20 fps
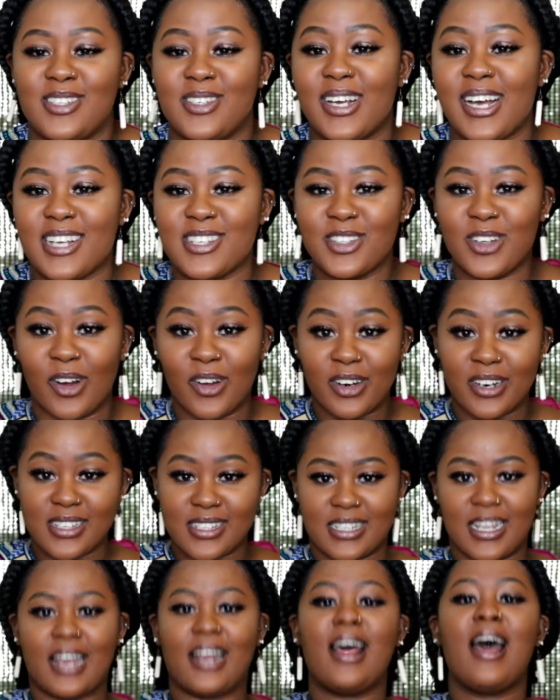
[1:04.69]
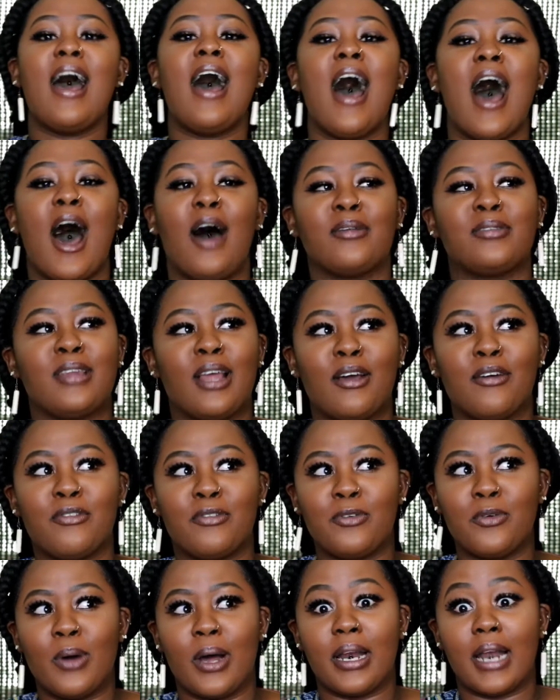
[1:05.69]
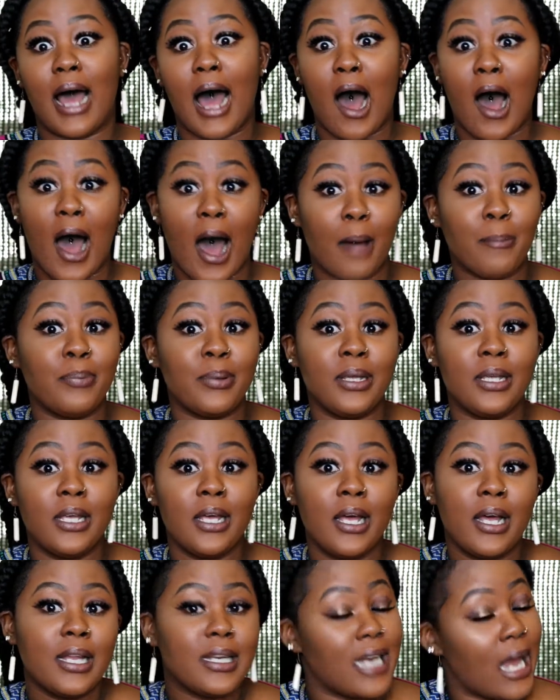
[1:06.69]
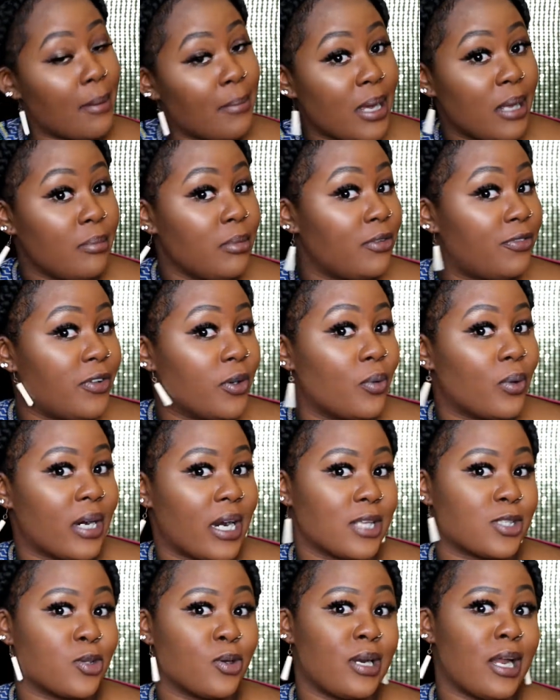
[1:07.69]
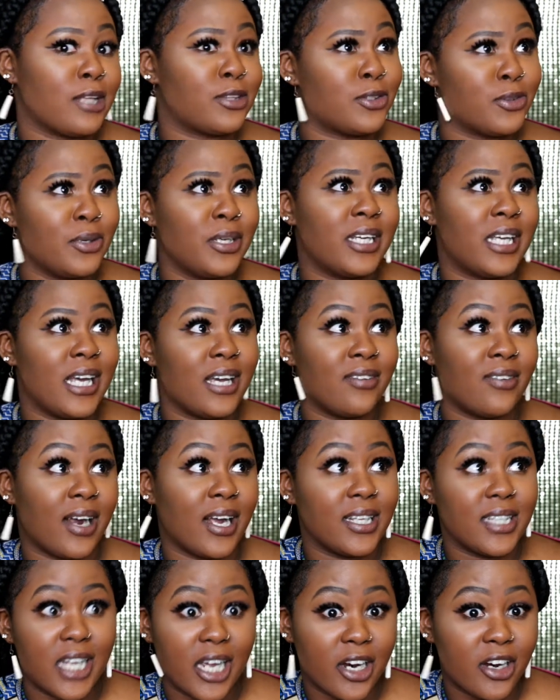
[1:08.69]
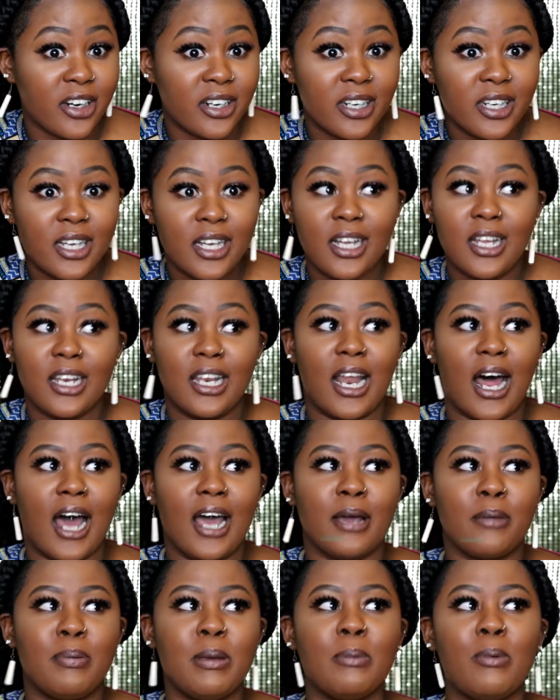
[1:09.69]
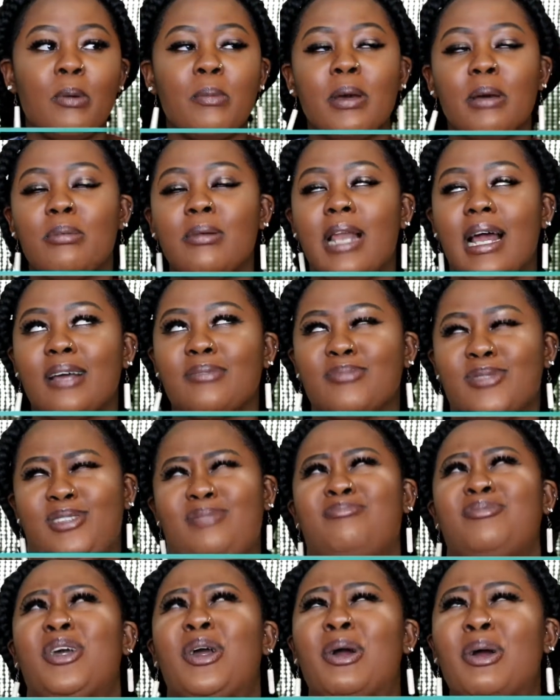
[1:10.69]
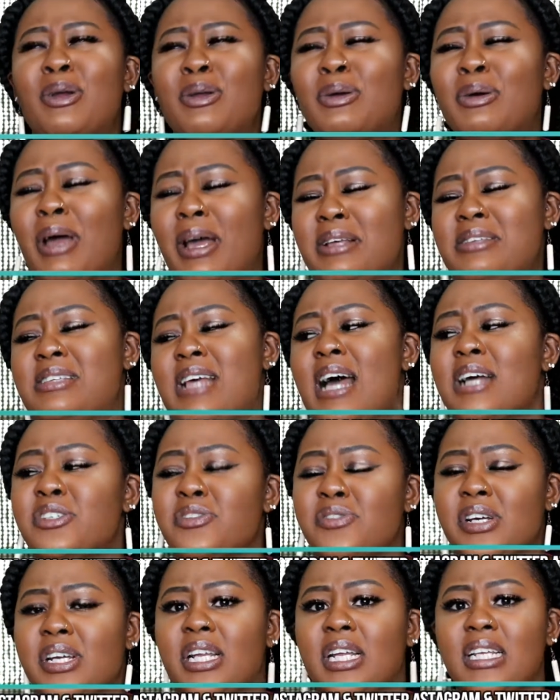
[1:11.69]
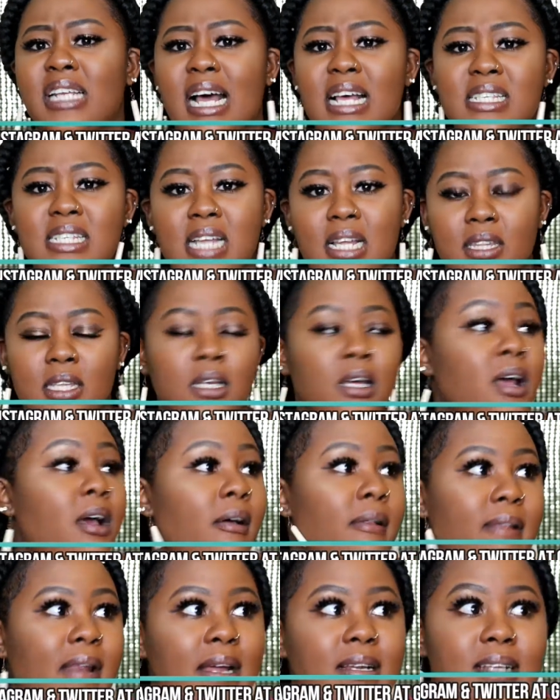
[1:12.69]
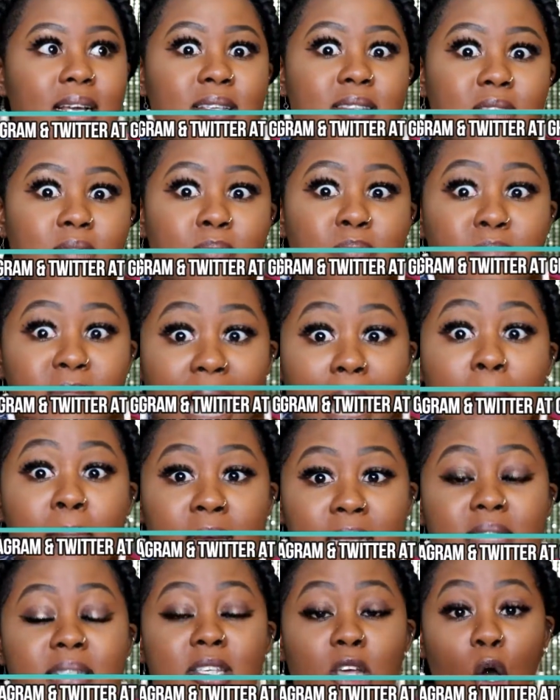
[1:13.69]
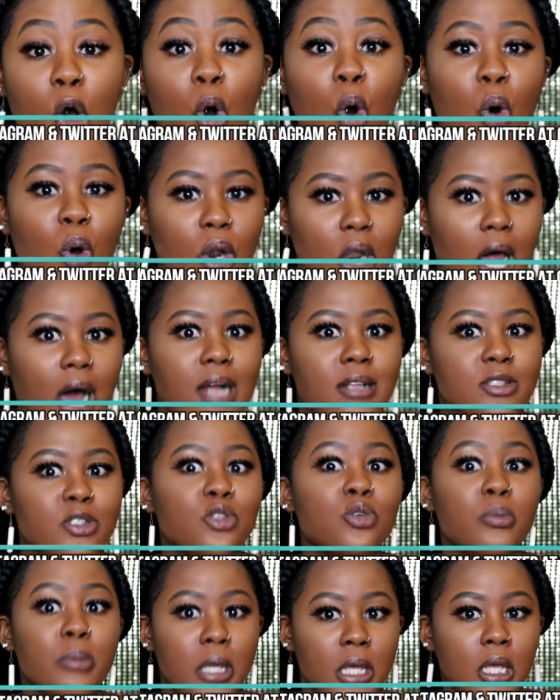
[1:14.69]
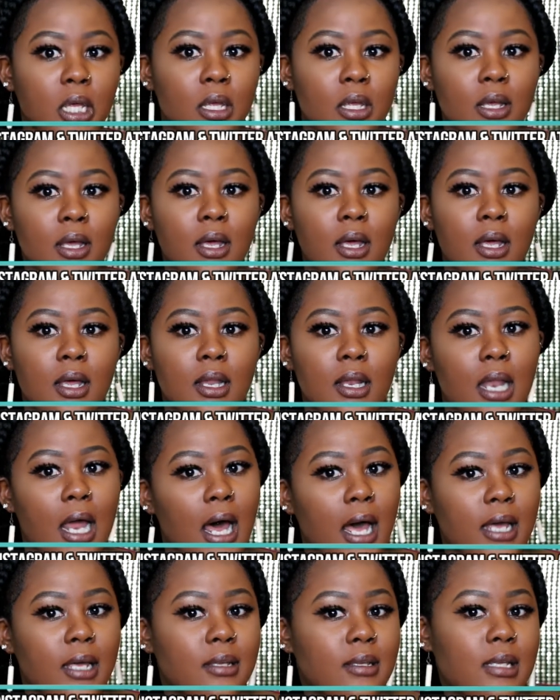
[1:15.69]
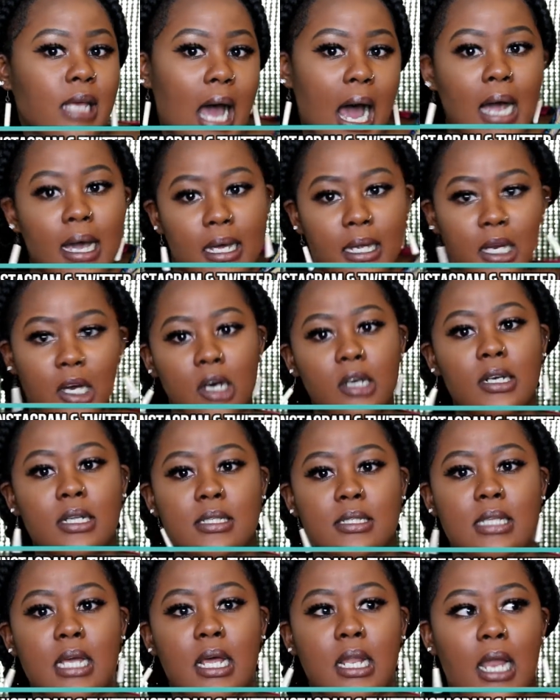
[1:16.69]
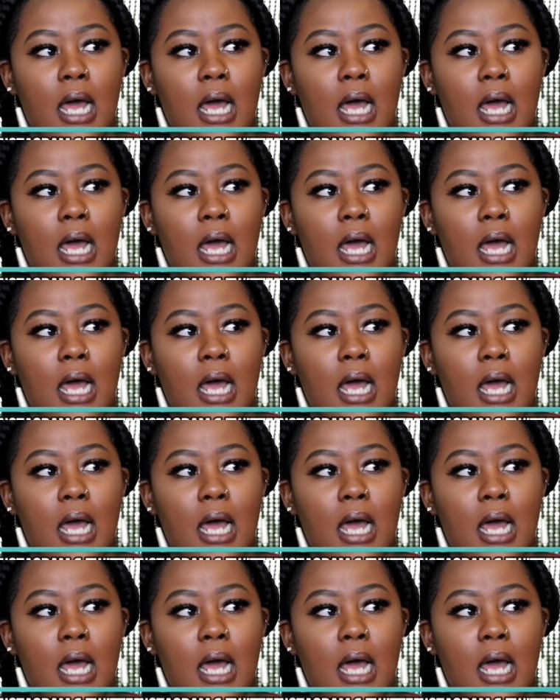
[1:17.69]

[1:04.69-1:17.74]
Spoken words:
You guys don't understand how thankful and how happy that made me feel when I saw that 3K right there. Like, people may be like, girl, you exaggerating. That's nothing. Like, that means a whole lot to me. Like, y'all cannot understand.